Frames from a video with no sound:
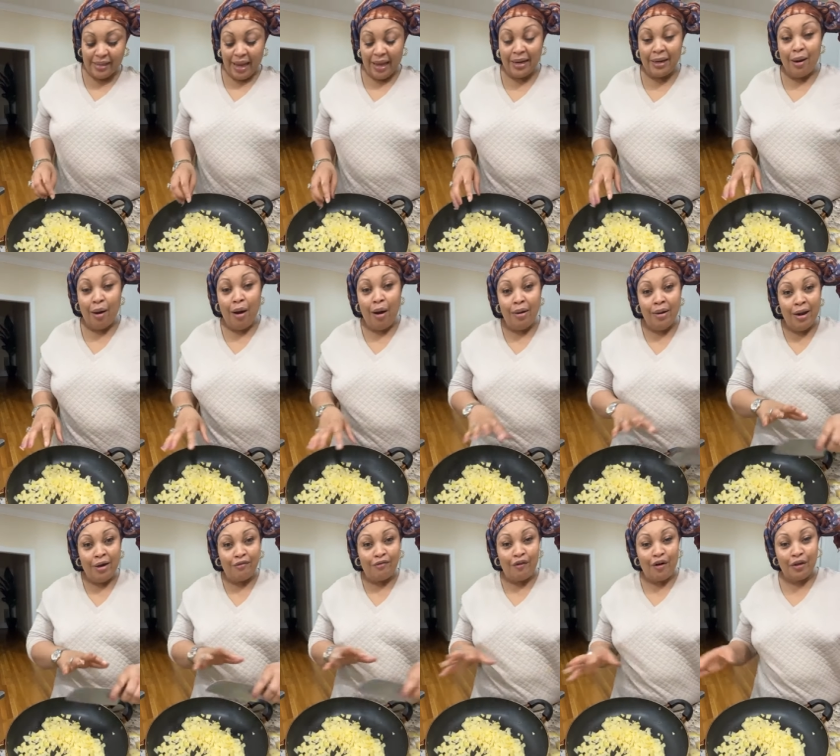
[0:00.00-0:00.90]
they said
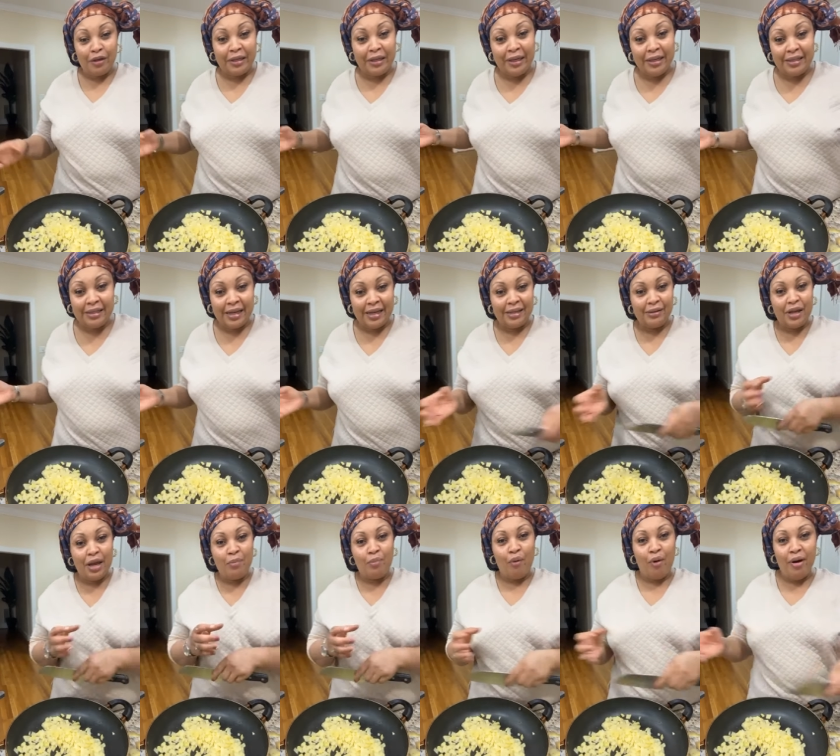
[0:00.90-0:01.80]
all the four kids,
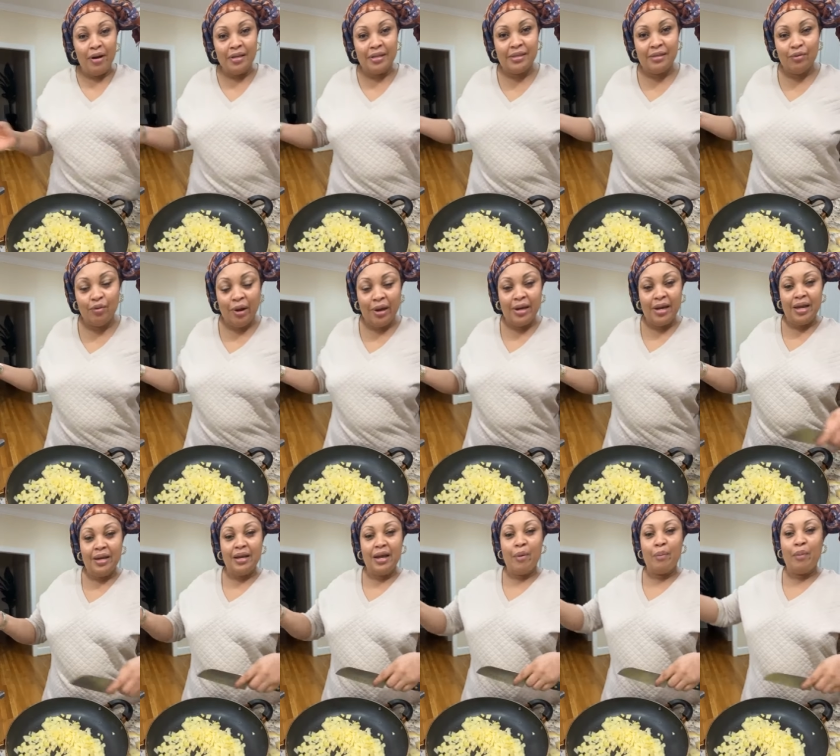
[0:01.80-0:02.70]
the, the boys,
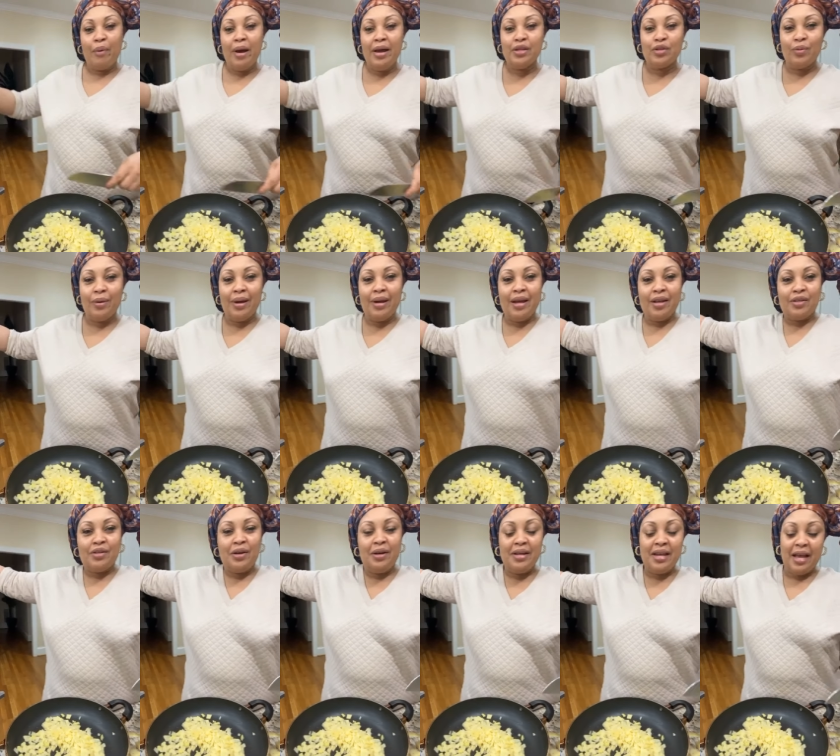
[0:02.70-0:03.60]
when they, the boys
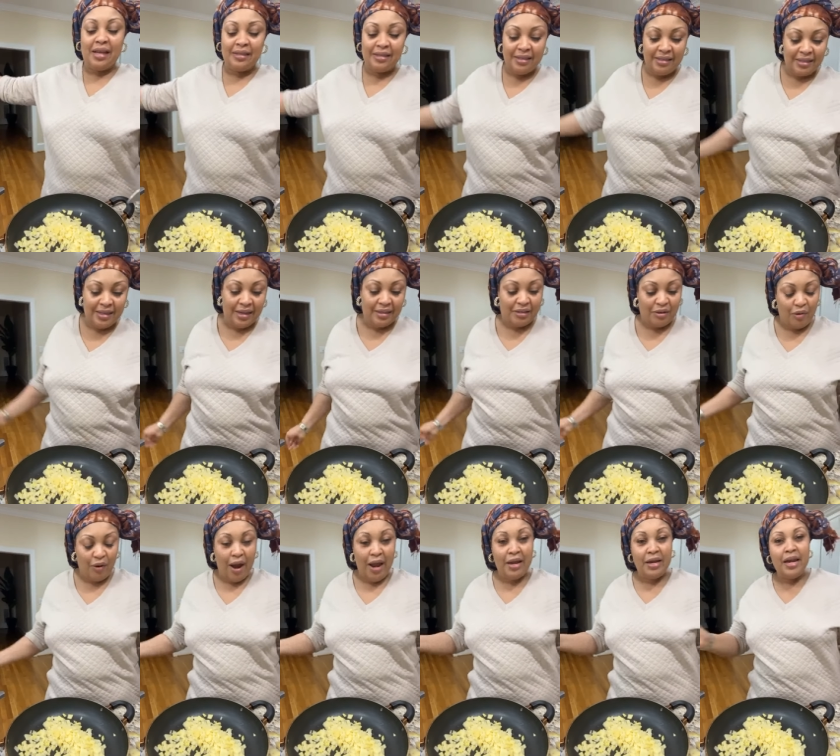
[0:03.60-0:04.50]
when they saw their
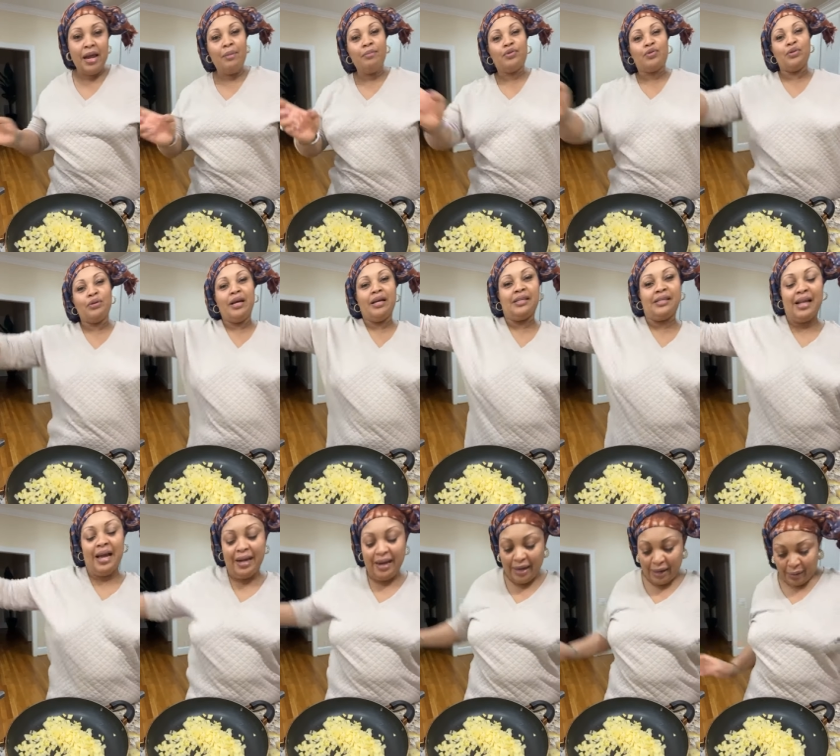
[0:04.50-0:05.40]
sisters crying, them too
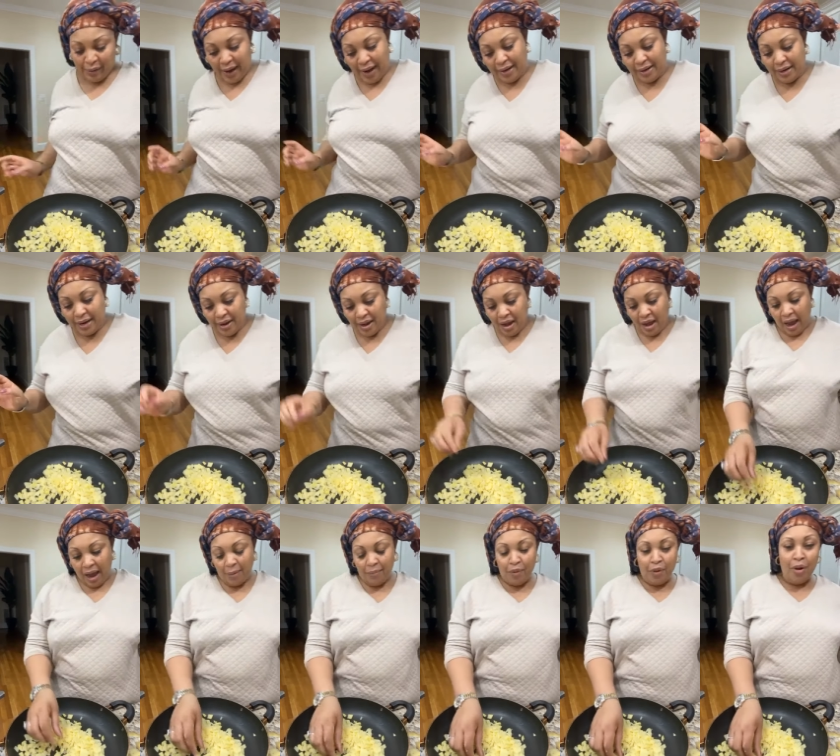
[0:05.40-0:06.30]
they started crying.
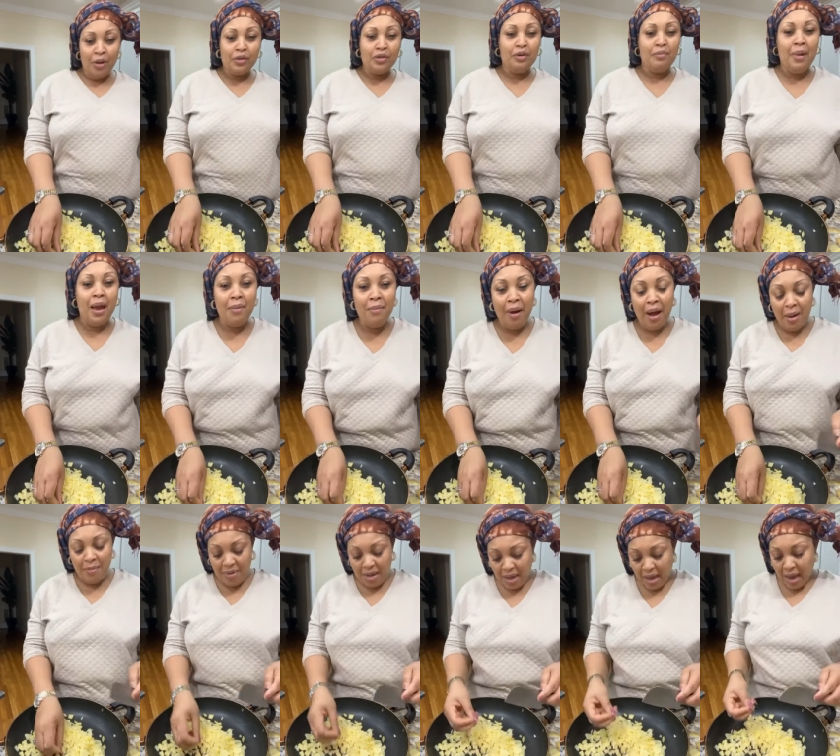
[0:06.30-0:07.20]
I'm going to my
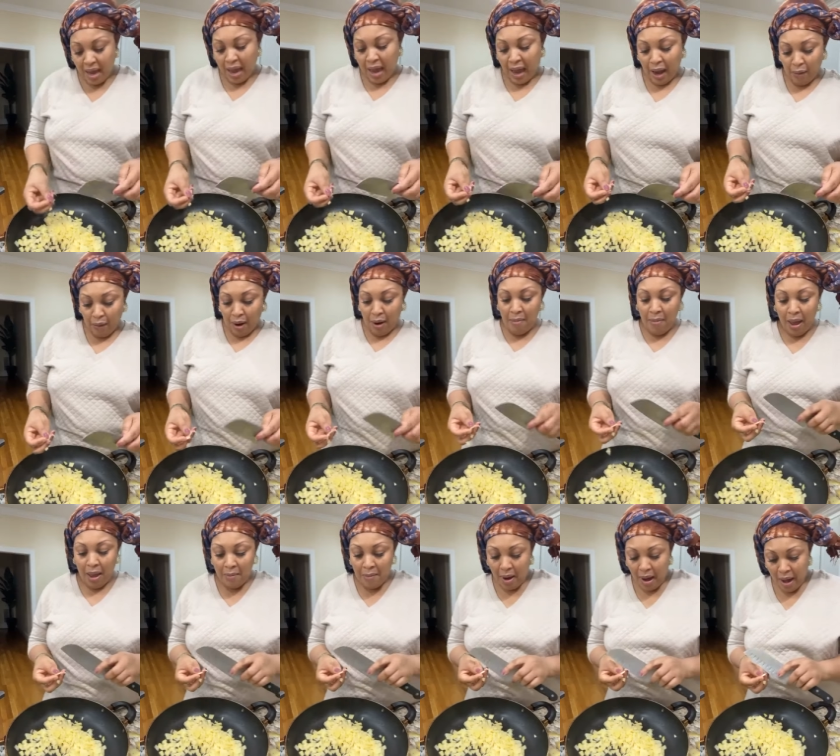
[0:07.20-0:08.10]
mommy. I
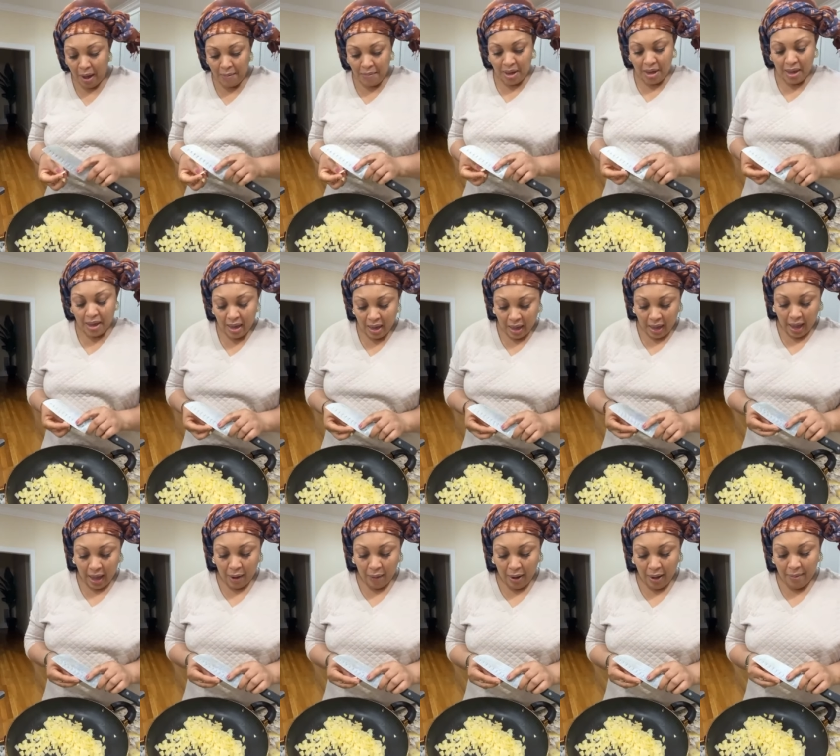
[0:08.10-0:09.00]
want my mommy.
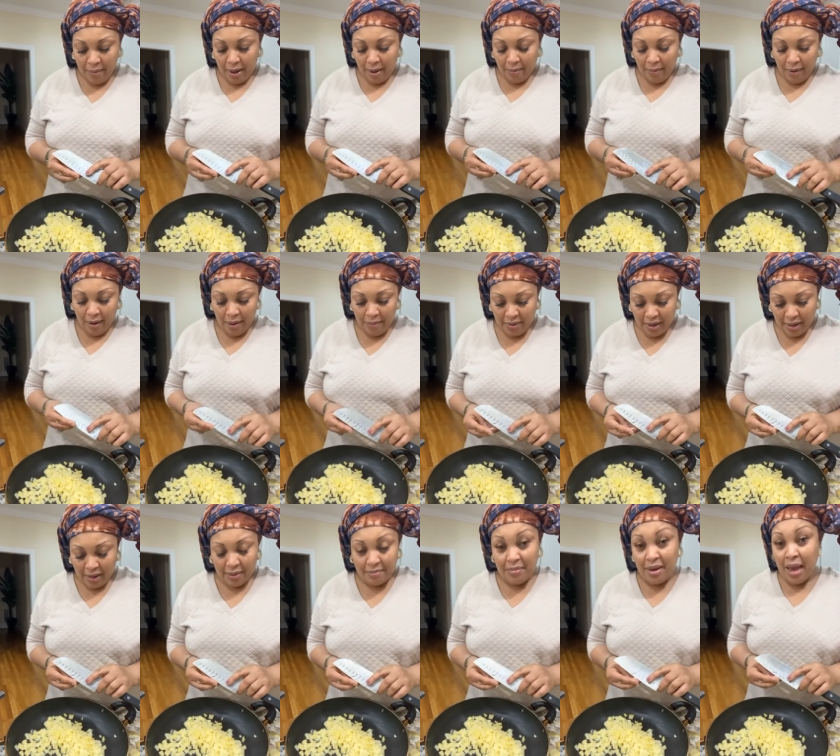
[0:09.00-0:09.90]
I want my
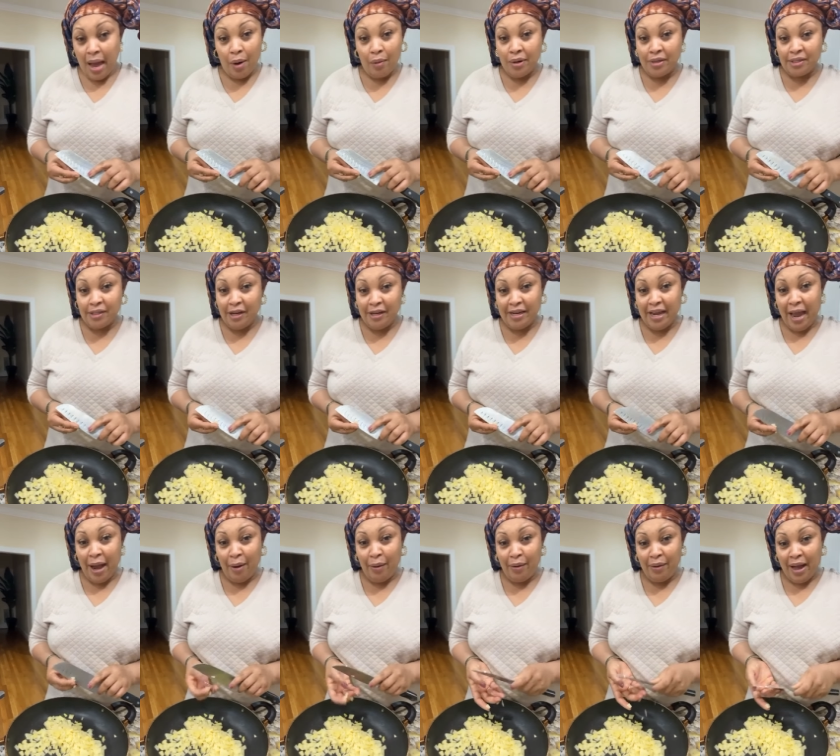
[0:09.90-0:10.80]
mommy. Me, I was
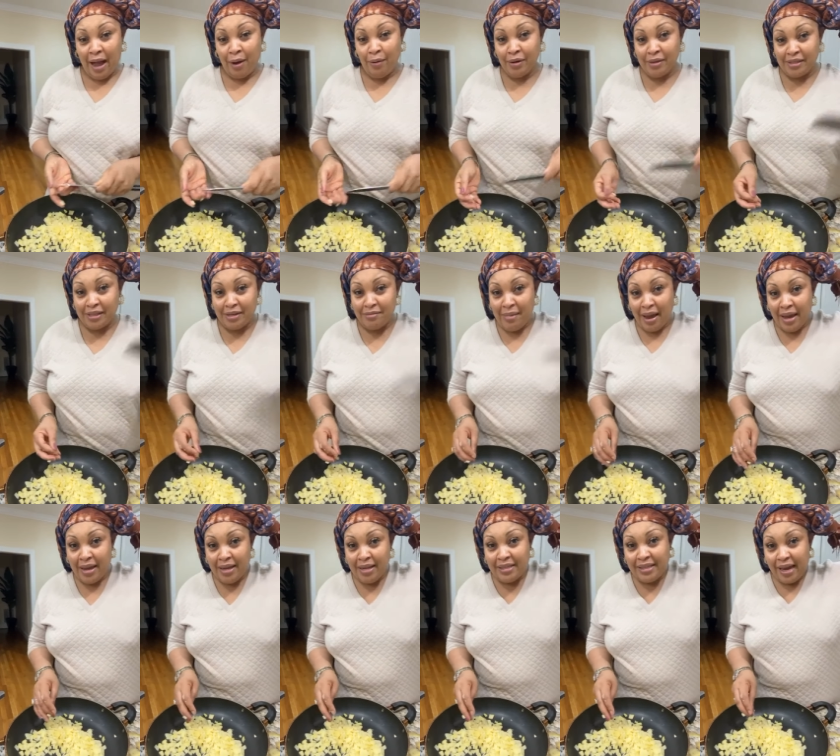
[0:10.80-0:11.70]
not there. I was
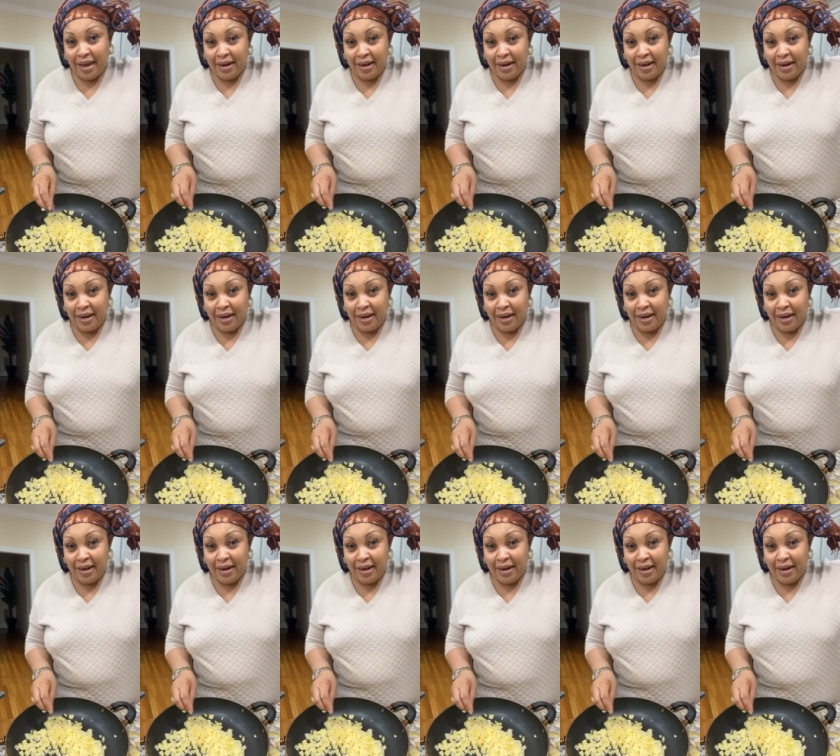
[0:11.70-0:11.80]
in my